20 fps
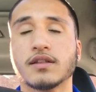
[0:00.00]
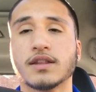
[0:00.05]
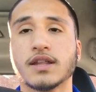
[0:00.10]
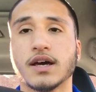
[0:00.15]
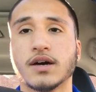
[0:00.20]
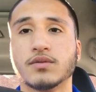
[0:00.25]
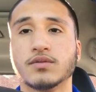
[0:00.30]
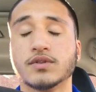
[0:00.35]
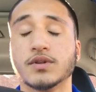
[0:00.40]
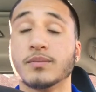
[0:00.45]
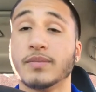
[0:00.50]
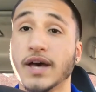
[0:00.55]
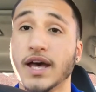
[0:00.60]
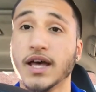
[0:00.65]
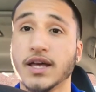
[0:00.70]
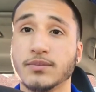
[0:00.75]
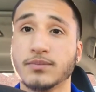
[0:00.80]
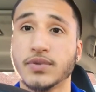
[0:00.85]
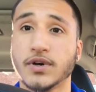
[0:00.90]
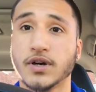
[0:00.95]
the
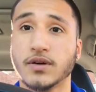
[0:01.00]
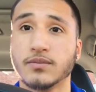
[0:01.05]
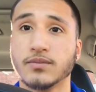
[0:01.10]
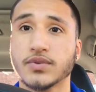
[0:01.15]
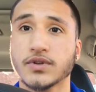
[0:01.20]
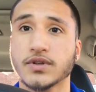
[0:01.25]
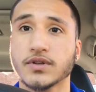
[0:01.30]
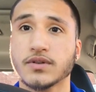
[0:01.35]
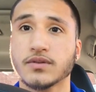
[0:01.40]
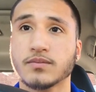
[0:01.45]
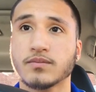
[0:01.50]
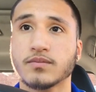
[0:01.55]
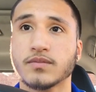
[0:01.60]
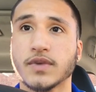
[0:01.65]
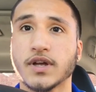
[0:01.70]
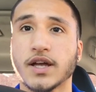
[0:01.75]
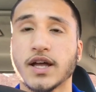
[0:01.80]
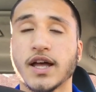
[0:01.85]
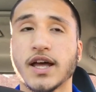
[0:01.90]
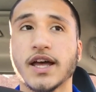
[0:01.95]
bad pump,
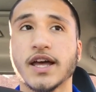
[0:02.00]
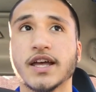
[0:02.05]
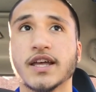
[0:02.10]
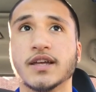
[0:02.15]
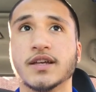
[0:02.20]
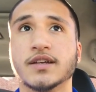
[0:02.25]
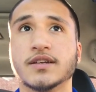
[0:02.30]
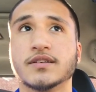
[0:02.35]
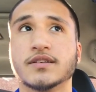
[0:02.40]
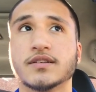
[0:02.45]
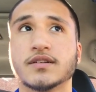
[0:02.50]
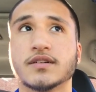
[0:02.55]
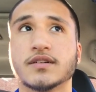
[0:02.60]
I